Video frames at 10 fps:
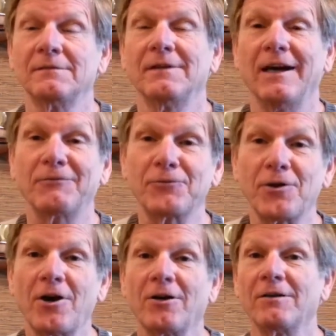After
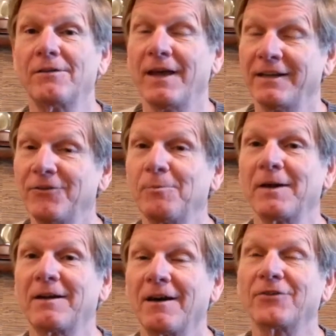all, that is my
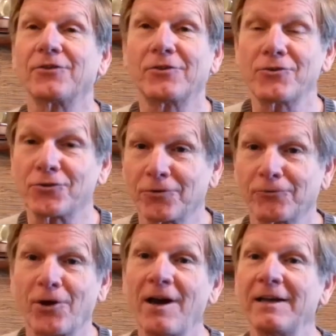constitutional
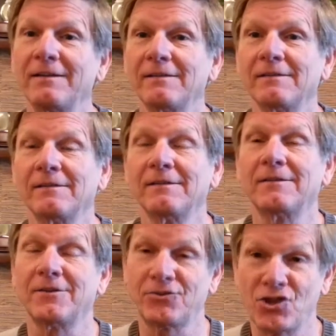right
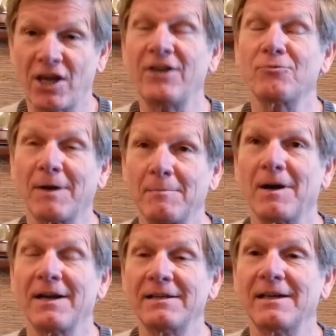to change my
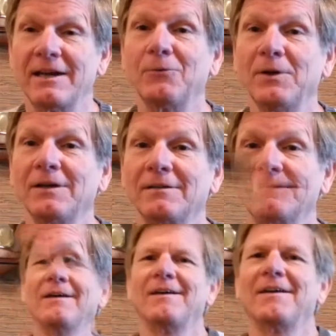mind at will.
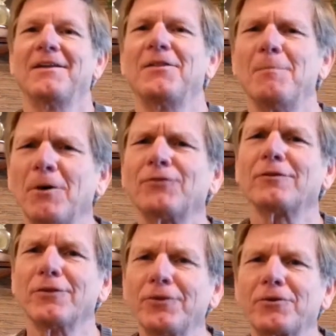The most
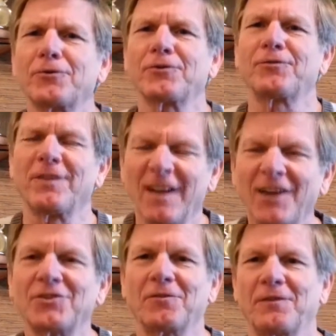ludicrous
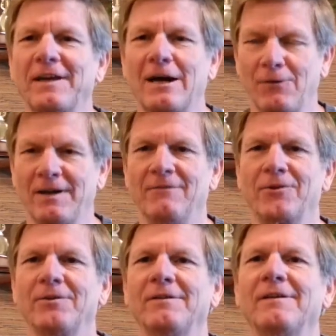philosophy,
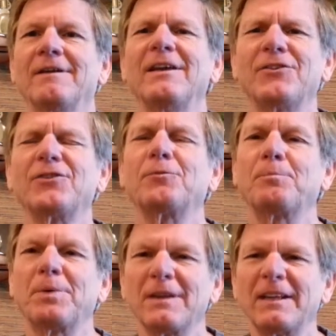however, is this
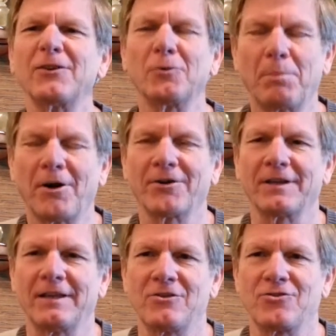political
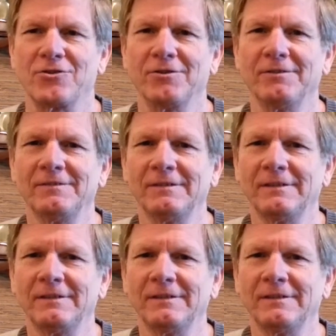party issue